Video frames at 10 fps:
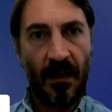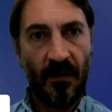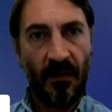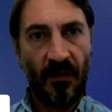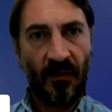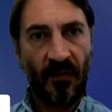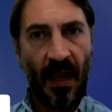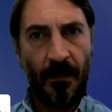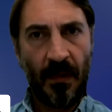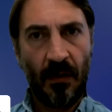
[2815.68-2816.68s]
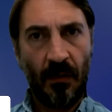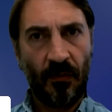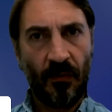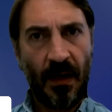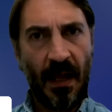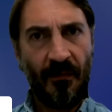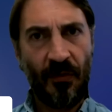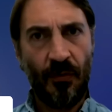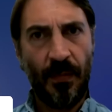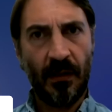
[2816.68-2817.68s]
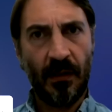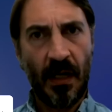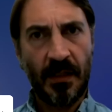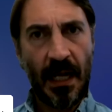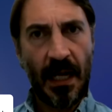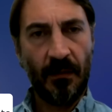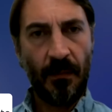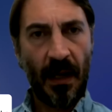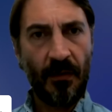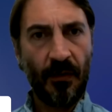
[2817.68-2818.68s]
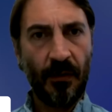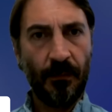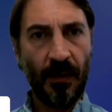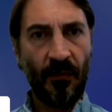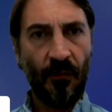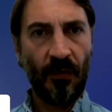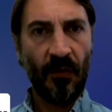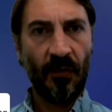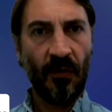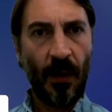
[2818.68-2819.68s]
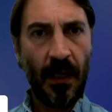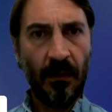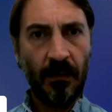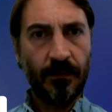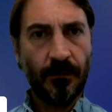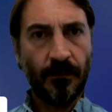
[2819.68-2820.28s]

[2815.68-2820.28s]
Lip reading: And Simon or Seraina, have you been contacted by other police forces as well?